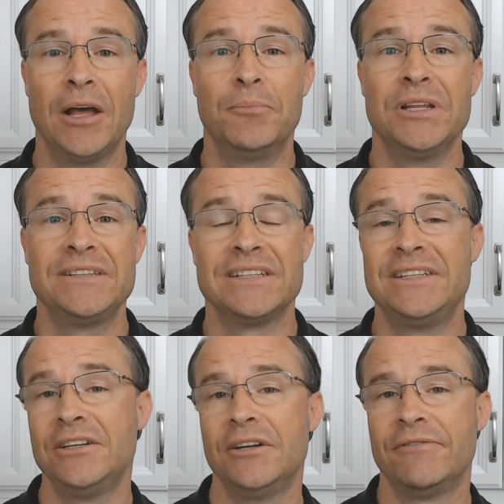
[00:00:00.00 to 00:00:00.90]
Please
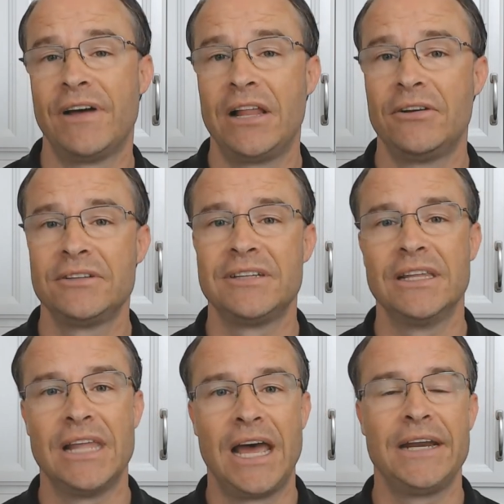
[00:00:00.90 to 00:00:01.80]
continue to follow us
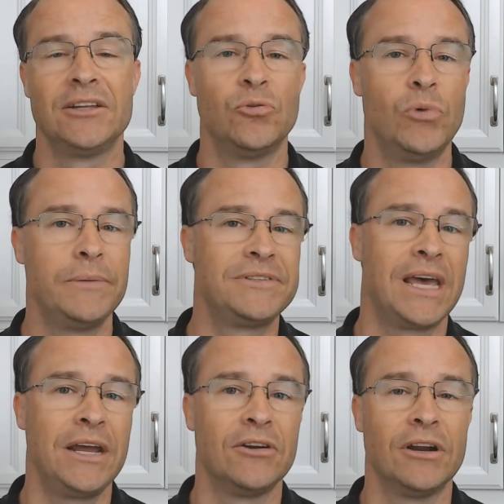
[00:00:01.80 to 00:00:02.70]
online at the
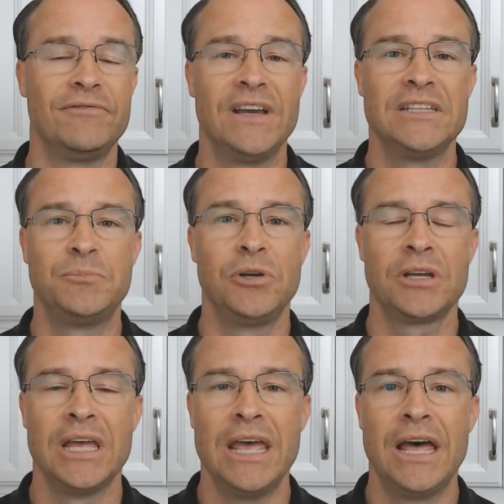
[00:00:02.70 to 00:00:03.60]
website or on Facebook.
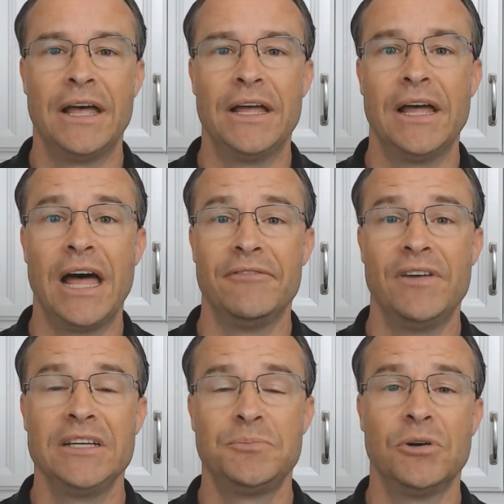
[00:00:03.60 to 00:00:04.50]
On
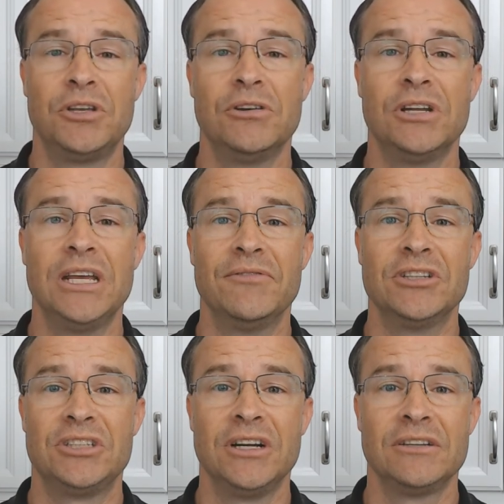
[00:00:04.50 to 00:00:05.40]
Facebook, you could even
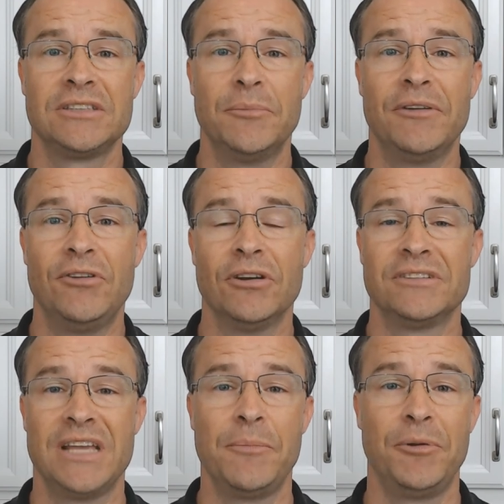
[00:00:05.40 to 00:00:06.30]
share some of your
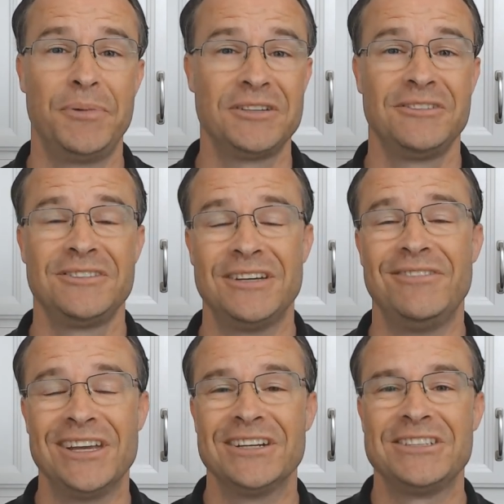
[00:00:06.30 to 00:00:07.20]
example pictures if
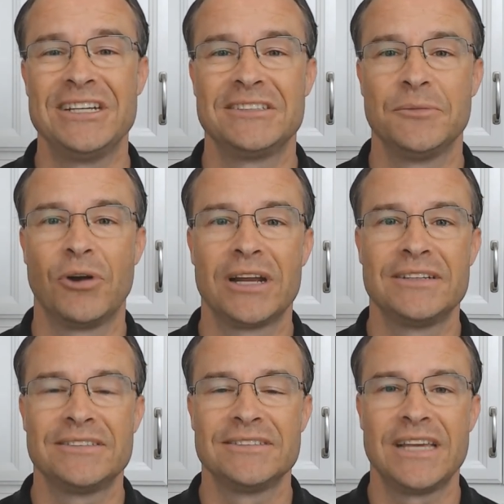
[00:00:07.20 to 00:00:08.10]
you get a chance to
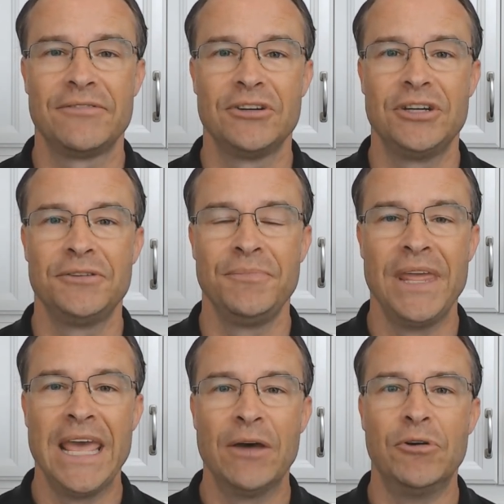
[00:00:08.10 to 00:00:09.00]
practice this afternoon.
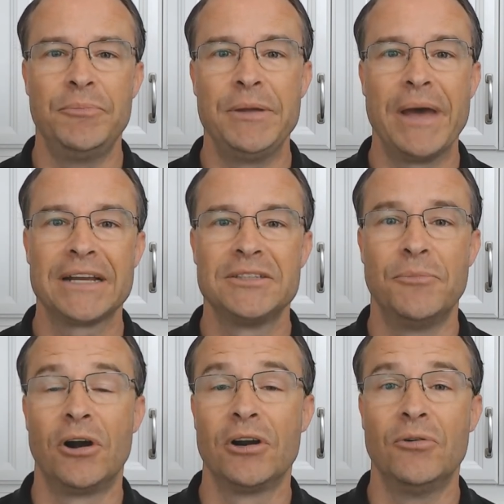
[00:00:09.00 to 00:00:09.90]
And we'll be back
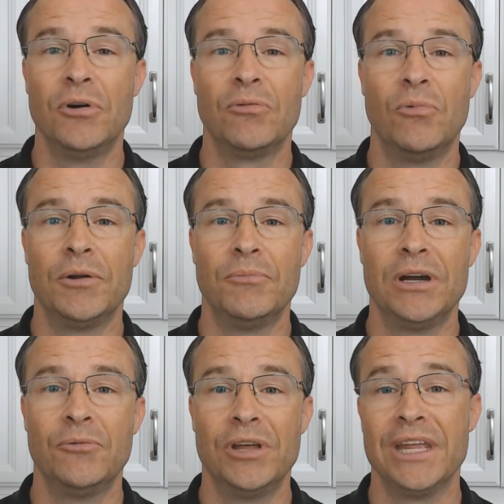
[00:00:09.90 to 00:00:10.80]
tomorrow
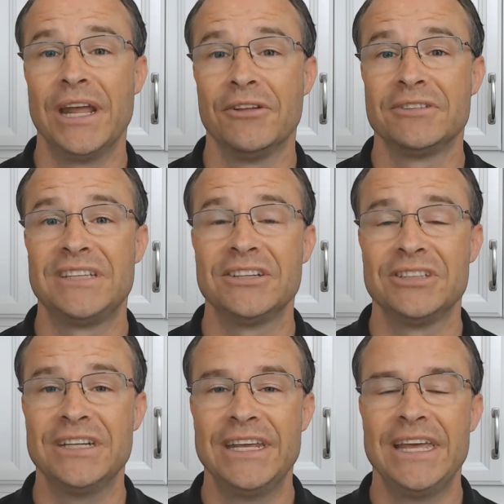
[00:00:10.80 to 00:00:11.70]
with another
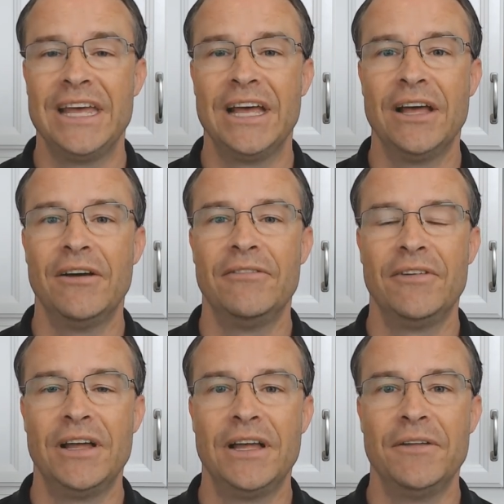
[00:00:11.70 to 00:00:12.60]
session of
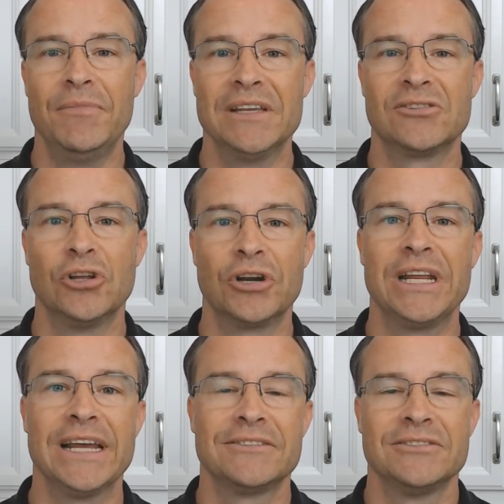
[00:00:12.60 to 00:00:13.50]
this
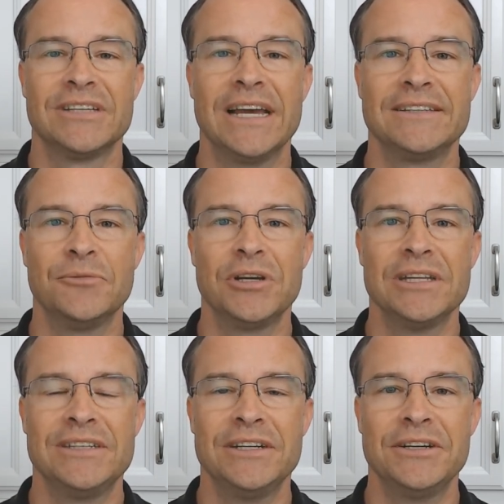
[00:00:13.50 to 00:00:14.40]
learning exercise that we
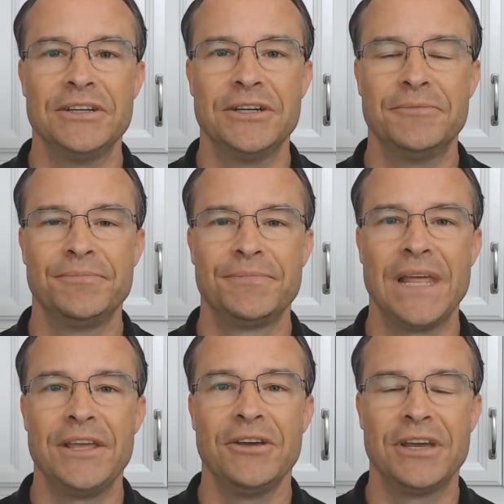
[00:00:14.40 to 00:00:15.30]
continue to do.
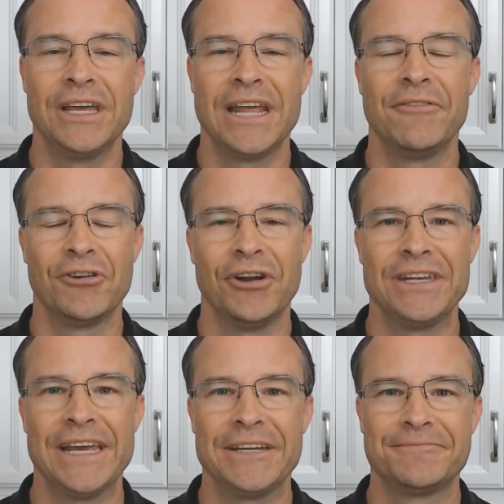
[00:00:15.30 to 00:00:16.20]
Thank you again. Have a great
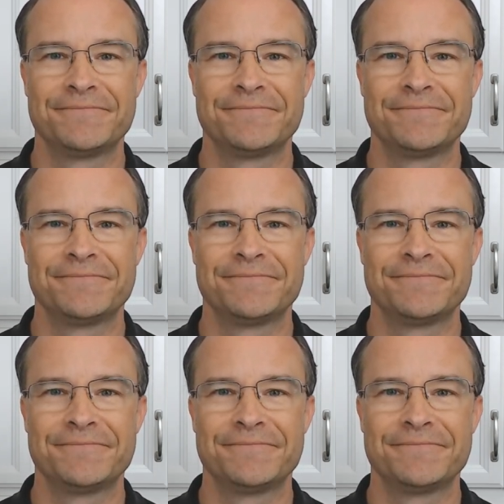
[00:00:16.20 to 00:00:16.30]
day.